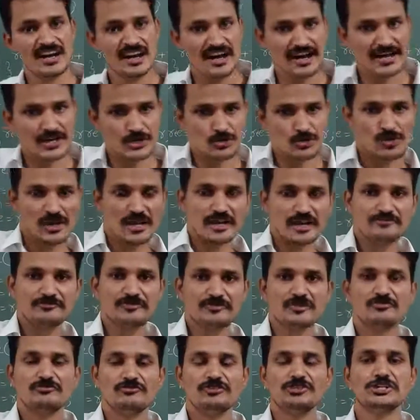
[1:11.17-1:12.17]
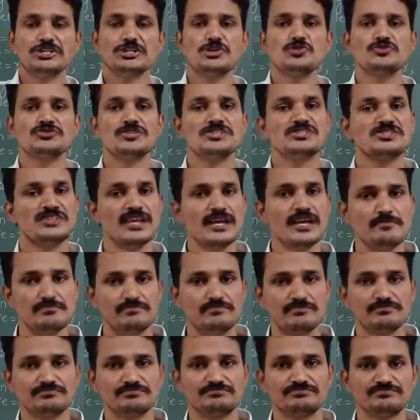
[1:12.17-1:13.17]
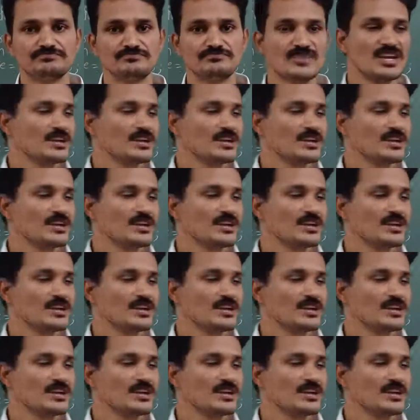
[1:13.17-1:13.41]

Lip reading: right to left, which gives the same.